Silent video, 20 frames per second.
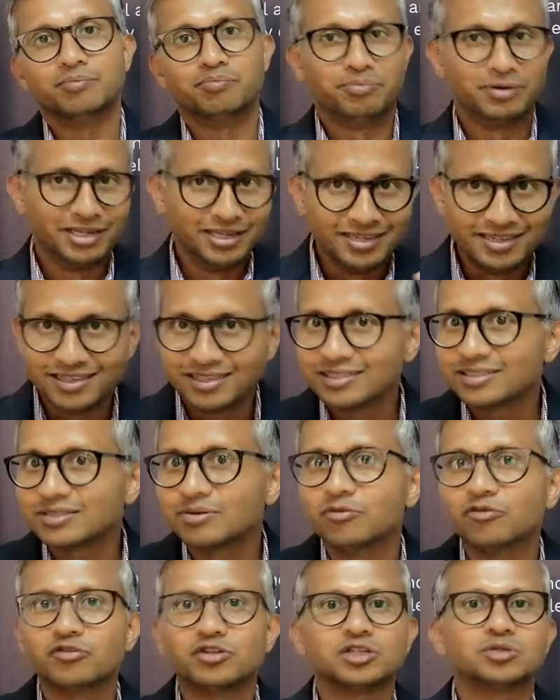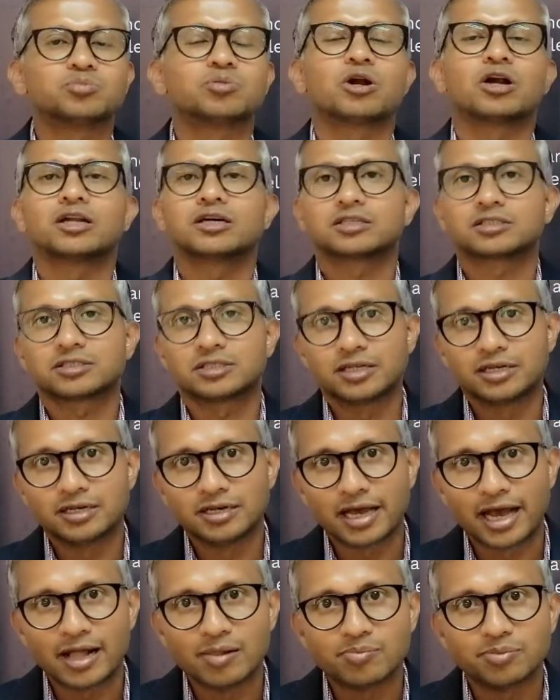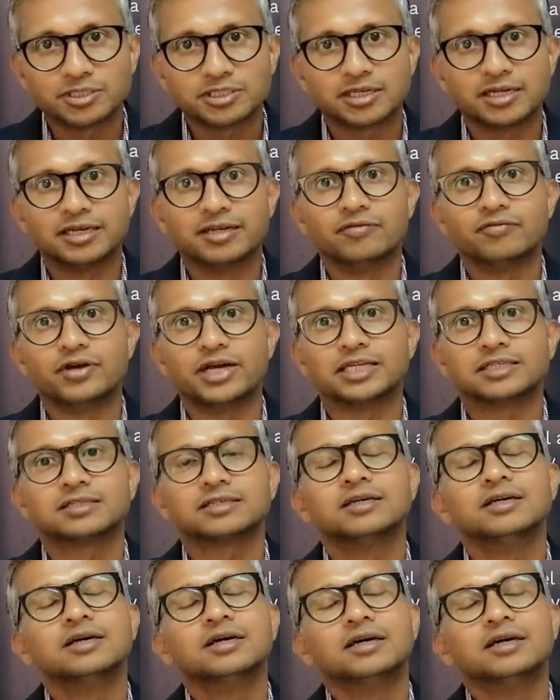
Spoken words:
build some of these products and help us innovate.